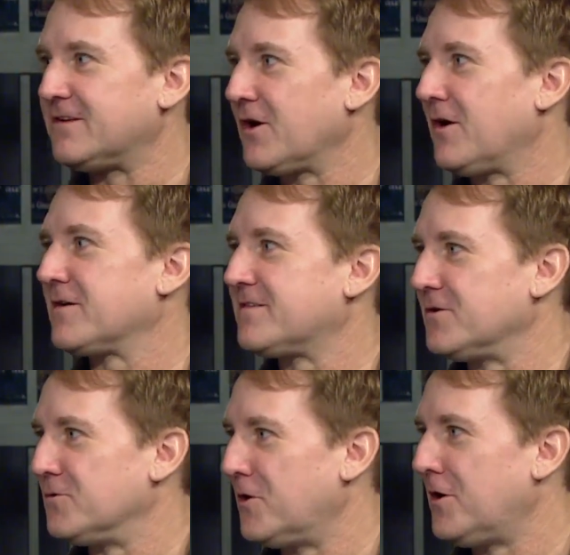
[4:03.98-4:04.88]
talks
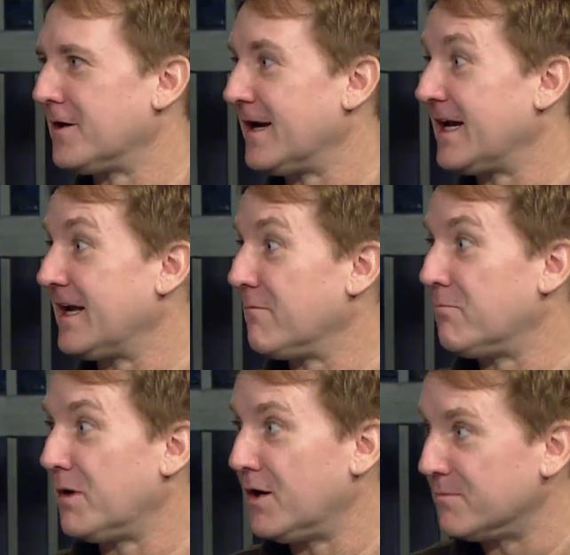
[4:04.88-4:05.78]
too long and I
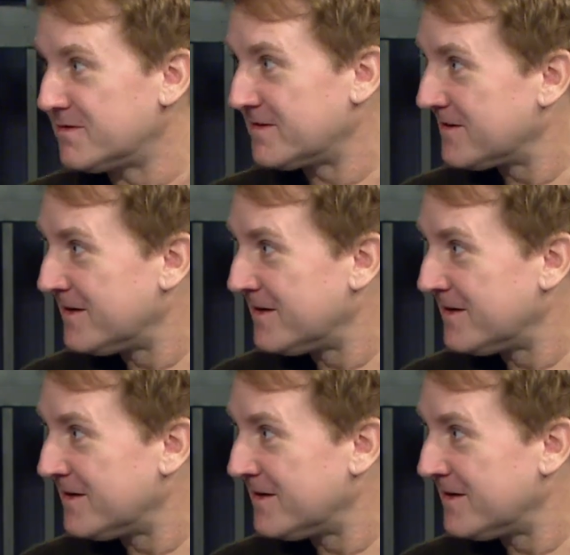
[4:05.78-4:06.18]
get bumped.